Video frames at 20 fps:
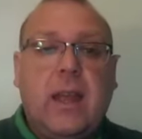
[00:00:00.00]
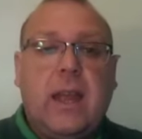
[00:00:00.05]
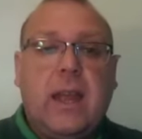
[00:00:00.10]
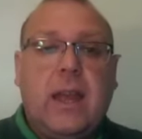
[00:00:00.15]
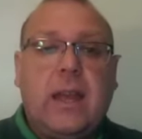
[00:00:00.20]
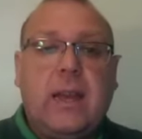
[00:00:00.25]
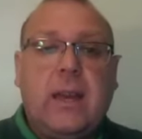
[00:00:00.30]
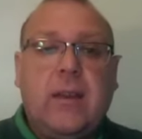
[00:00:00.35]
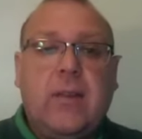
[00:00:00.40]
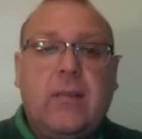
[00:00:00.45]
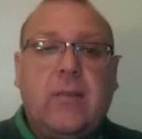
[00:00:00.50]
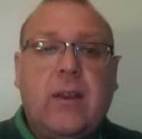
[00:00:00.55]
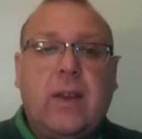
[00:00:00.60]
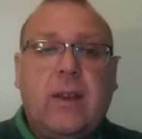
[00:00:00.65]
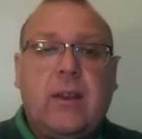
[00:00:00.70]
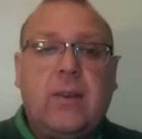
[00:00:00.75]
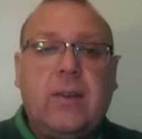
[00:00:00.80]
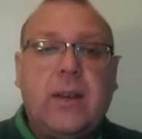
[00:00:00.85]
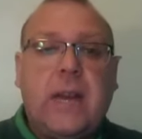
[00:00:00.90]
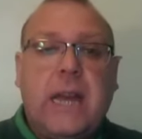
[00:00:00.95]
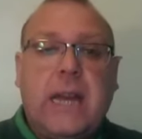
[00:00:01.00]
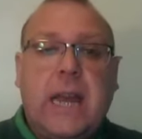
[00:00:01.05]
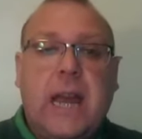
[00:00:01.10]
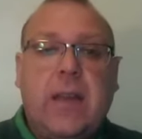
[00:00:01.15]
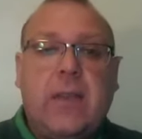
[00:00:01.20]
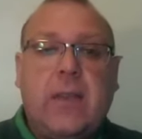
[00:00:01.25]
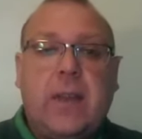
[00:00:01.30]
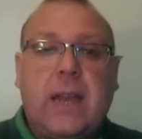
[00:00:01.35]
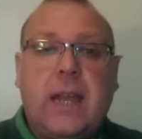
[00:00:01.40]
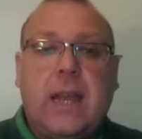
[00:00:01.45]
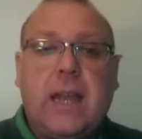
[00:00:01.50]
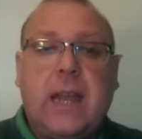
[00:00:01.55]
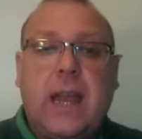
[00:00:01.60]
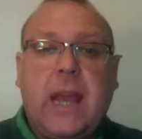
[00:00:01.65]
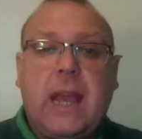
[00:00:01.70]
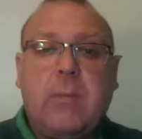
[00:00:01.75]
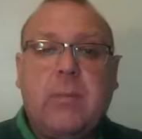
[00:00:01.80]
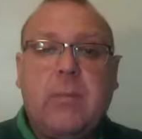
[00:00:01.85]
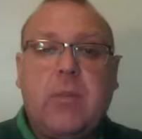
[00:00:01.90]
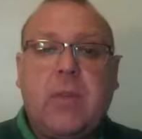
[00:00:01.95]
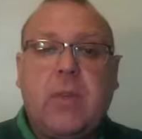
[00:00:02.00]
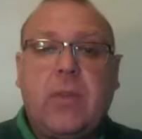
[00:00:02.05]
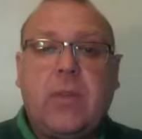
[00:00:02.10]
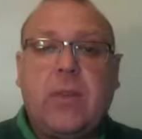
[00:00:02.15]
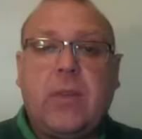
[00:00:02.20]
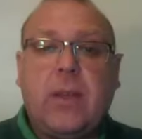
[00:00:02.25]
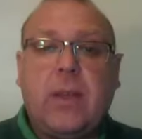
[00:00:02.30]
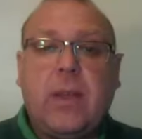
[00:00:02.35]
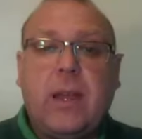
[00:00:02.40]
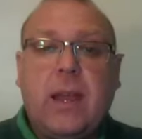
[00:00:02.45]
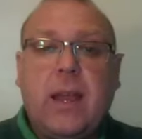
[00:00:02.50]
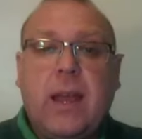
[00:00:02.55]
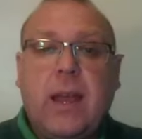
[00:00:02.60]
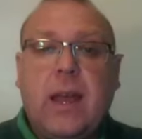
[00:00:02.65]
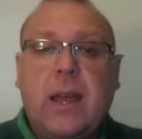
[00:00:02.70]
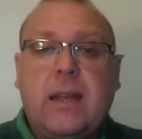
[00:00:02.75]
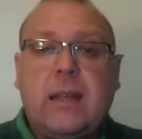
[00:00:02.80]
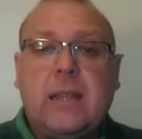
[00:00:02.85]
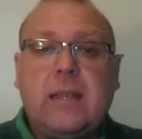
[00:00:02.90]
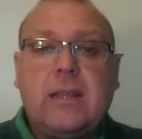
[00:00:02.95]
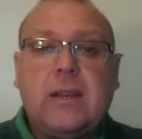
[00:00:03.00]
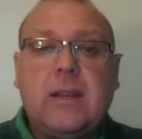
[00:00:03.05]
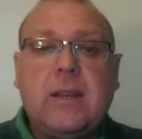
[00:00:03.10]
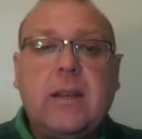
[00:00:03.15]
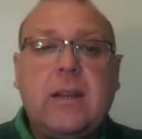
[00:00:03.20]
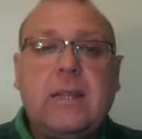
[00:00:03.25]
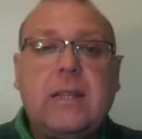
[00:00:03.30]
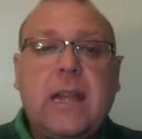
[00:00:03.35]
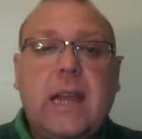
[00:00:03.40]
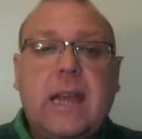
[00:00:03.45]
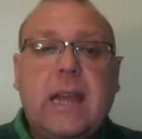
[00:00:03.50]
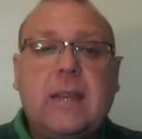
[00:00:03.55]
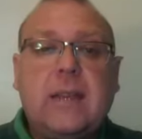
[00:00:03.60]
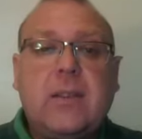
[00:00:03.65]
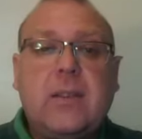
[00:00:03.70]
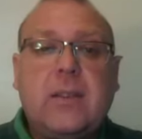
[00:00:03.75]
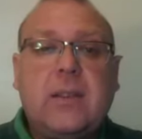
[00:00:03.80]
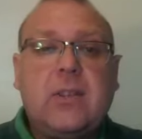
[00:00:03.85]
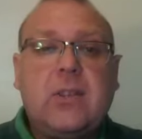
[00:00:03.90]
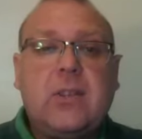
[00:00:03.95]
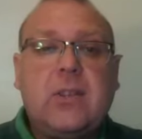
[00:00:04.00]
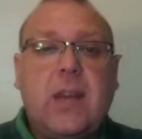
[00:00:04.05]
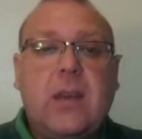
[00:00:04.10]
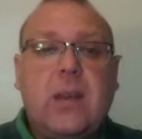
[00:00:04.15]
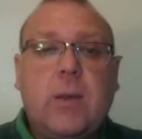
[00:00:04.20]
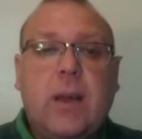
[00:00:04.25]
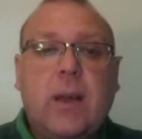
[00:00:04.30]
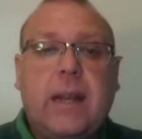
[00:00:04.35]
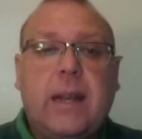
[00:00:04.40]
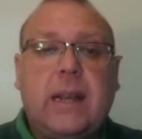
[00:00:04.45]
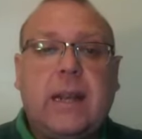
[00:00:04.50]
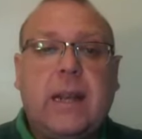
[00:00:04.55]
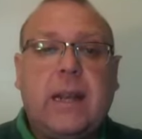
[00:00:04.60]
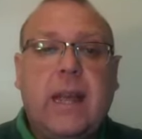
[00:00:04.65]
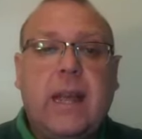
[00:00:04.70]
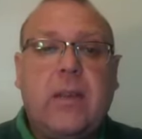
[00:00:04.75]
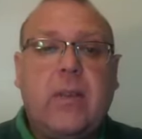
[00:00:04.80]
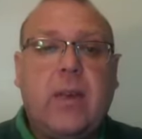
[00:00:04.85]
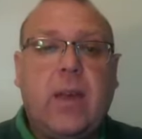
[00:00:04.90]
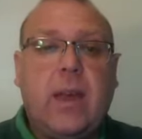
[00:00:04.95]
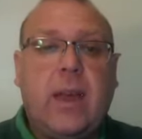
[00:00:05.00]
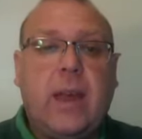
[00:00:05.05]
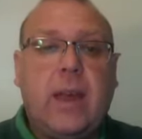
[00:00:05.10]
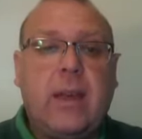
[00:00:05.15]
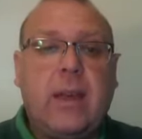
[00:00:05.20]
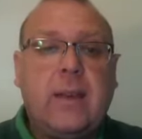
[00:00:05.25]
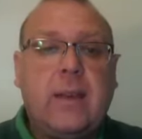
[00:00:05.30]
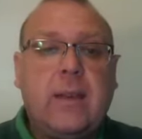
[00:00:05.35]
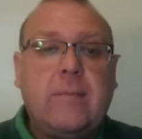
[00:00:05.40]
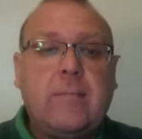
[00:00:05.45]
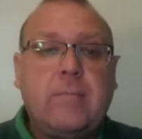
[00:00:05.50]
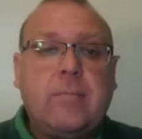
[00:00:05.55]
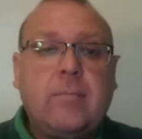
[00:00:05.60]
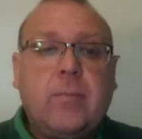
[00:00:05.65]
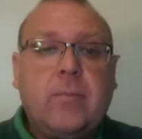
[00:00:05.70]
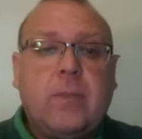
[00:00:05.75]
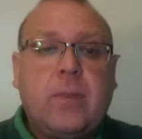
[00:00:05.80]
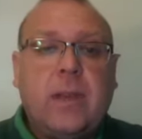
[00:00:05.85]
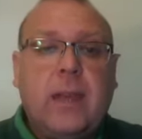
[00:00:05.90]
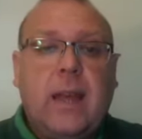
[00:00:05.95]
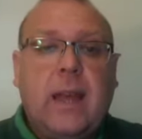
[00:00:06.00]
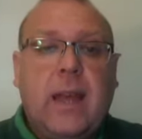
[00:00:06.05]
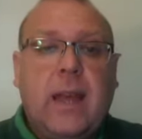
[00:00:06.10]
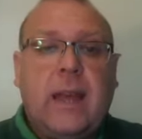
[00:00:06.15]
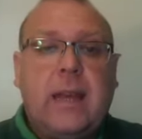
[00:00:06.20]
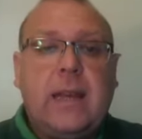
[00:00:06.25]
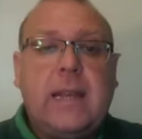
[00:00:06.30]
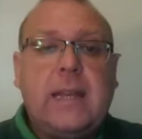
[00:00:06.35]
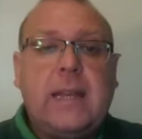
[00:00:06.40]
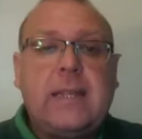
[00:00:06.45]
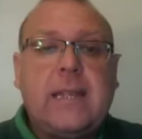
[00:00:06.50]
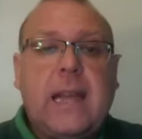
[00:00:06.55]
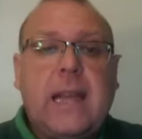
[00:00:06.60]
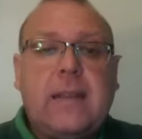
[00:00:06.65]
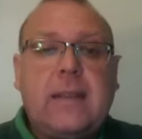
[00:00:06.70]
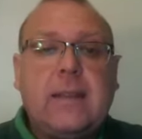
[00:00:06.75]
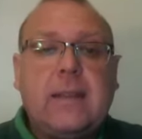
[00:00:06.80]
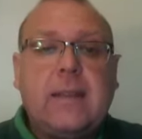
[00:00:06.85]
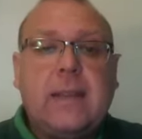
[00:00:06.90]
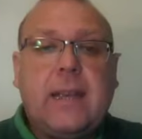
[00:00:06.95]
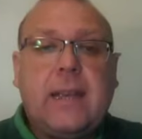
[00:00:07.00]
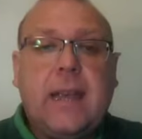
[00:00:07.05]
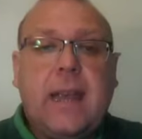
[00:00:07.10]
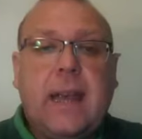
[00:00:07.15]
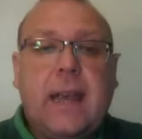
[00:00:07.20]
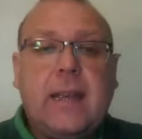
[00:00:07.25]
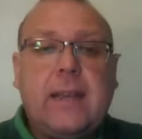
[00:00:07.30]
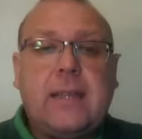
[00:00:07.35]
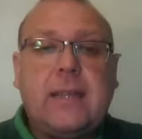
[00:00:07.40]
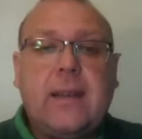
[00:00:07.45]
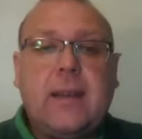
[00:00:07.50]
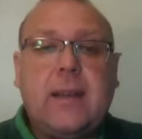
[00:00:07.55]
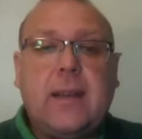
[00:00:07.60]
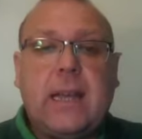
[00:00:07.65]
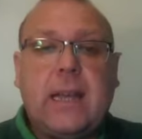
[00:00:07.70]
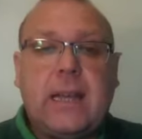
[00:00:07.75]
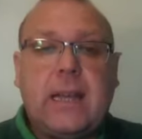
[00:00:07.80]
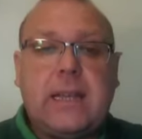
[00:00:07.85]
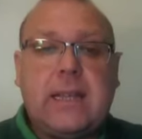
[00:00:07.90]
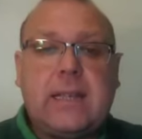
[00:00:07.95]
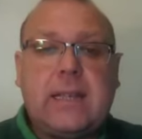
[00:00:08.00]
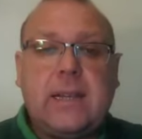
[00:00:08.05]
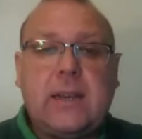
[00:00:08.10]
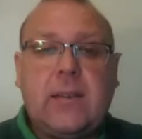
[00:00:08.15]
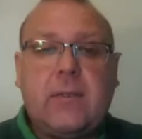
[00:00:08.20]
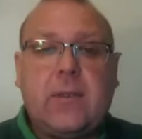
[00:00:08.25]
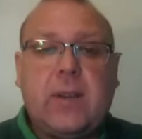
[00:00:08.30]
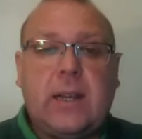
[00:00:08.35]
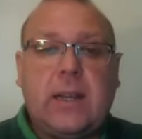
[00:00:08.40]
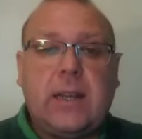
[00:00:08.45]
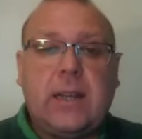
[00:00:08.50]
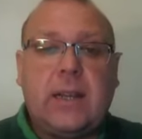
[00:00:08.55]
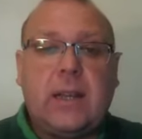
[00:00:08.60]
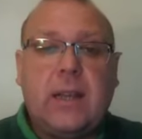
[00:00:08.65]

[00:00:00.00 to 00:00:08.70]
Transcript: And it fell on a day that he came thither and turned into the chamber and lay there. And he said to Gehazi his servant,